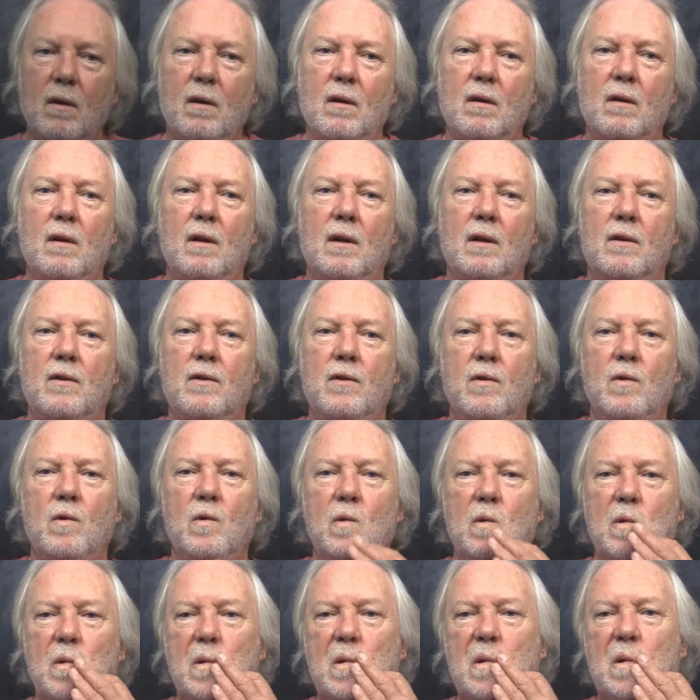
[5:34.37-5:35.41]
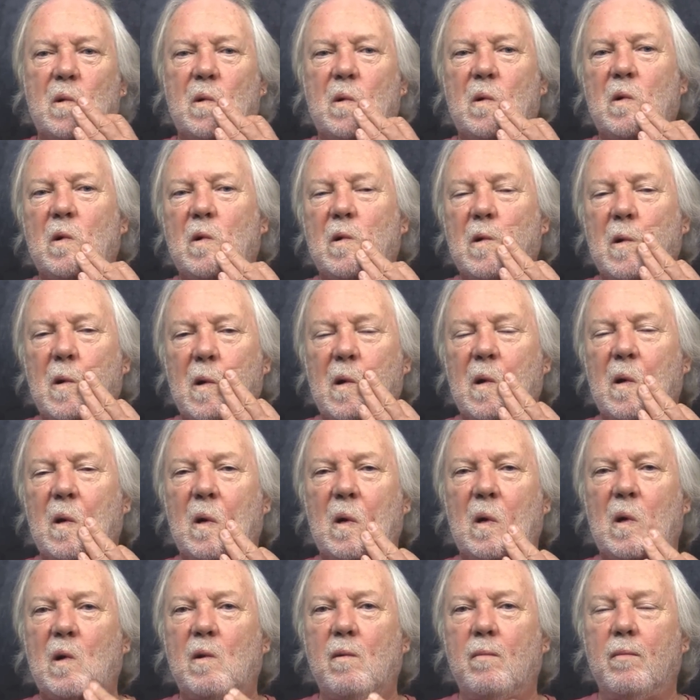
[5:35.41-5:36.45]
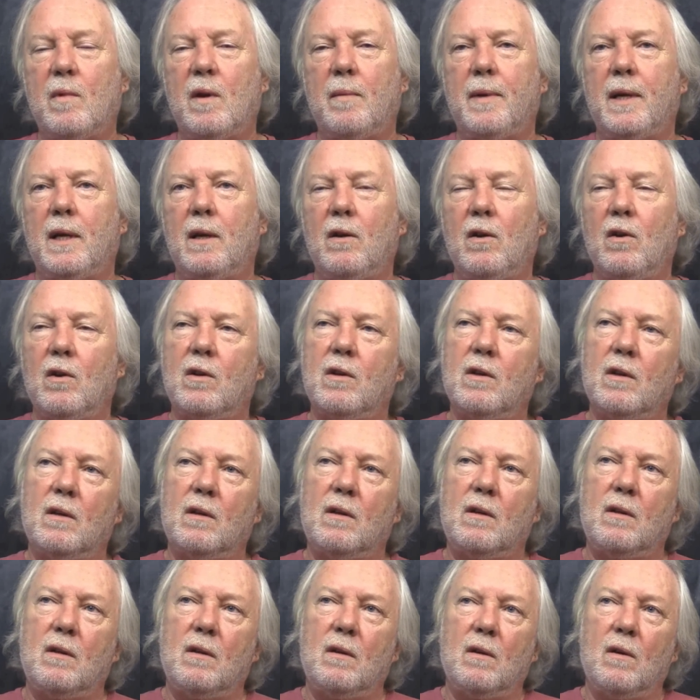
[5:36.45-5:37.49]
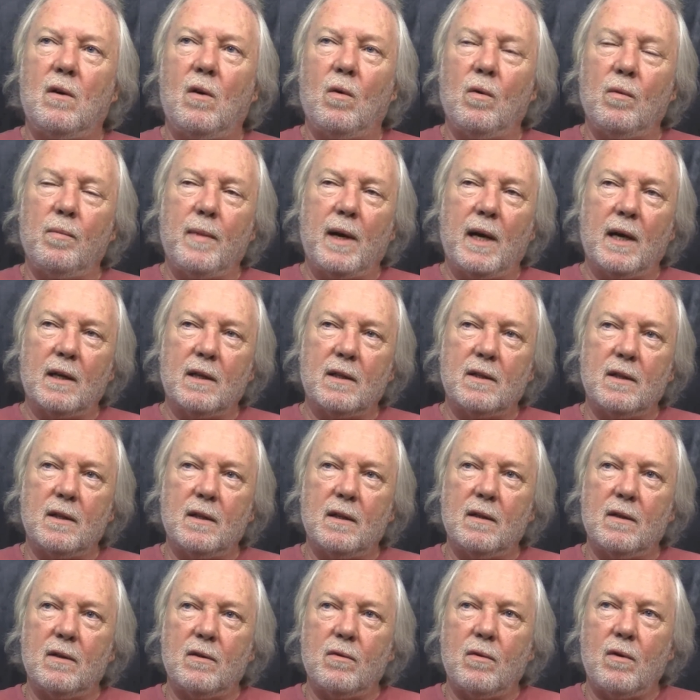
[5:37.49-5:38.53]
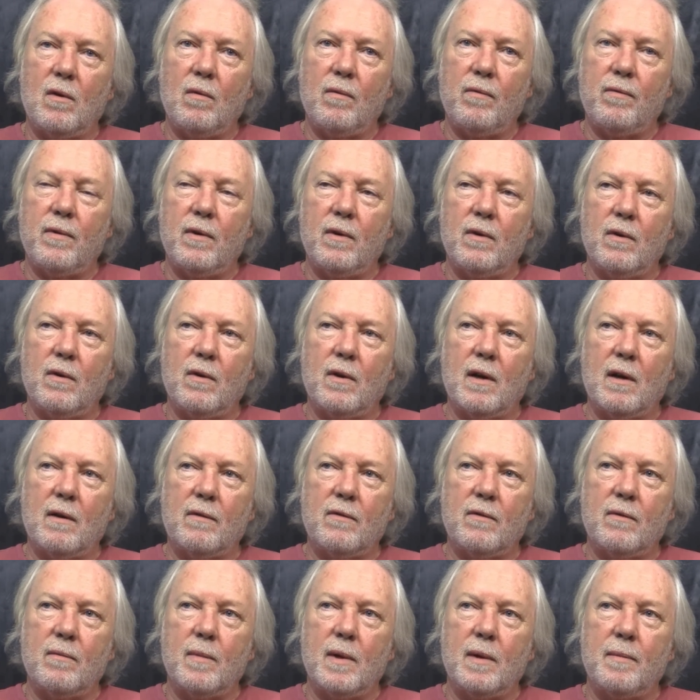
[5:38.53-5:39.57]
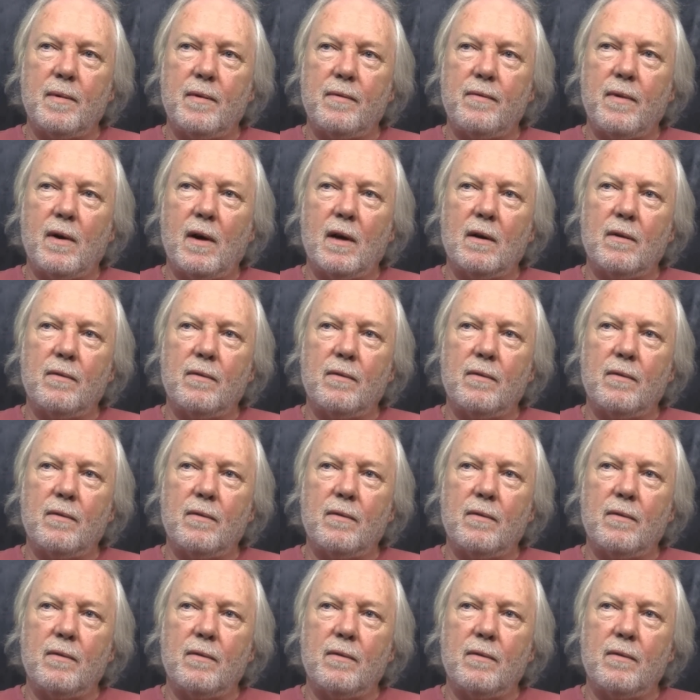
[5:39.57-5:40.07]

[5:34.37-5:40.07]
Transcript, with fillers: I like to maybe look at old magazines or old photographs, and maybe find